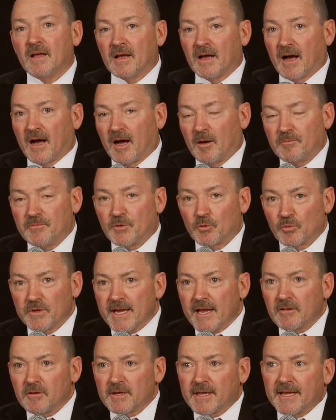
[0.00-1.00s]
The
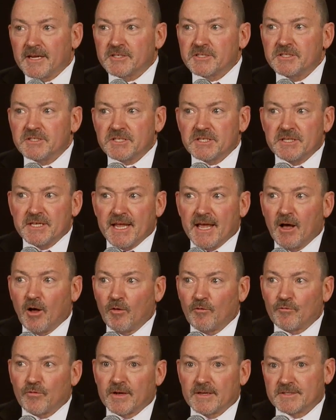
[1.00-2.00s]
reallocations in the
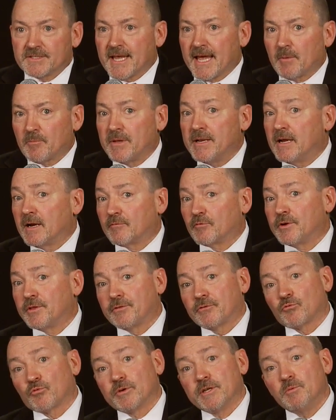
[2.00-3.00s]
L funds happen every
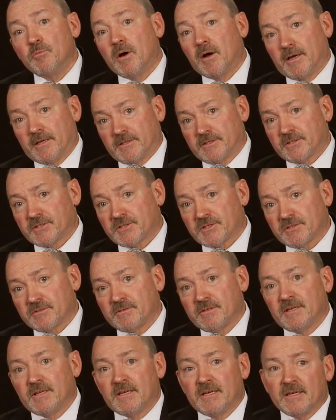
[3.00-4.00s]
3 months.
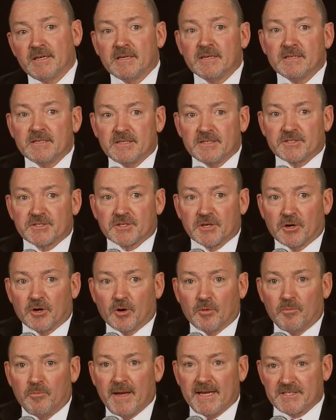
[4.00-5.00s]

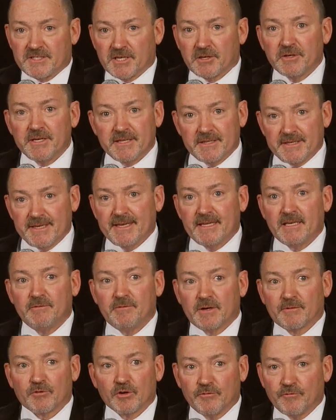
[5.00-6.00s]
So basically at the end of
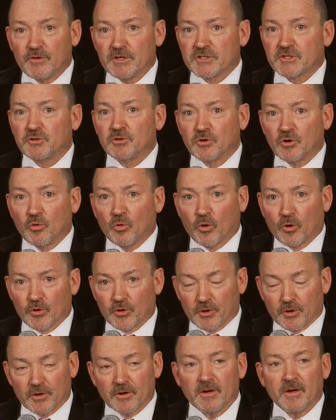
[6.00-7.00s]
every fiscal
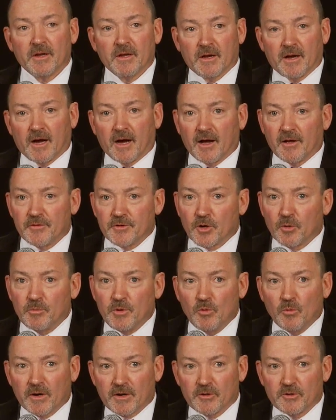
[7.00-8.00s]
quarter, there will
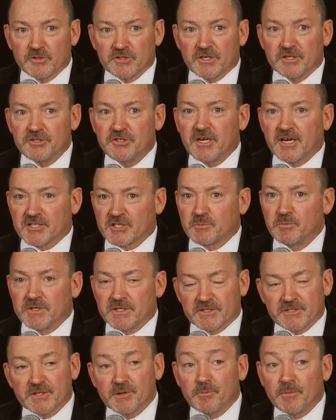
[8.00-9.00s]
be one of those
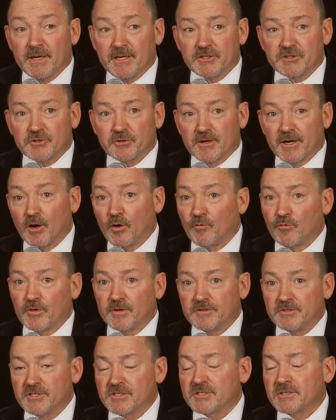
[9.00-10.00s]
adjustments that makes your L
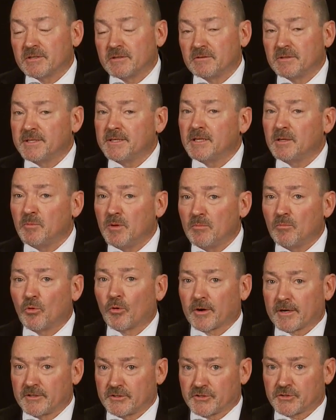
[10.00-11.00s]
fund just a little bit
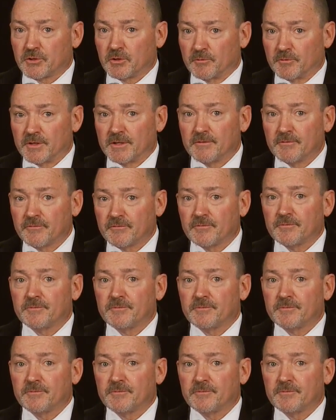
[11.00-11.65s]
more conservative.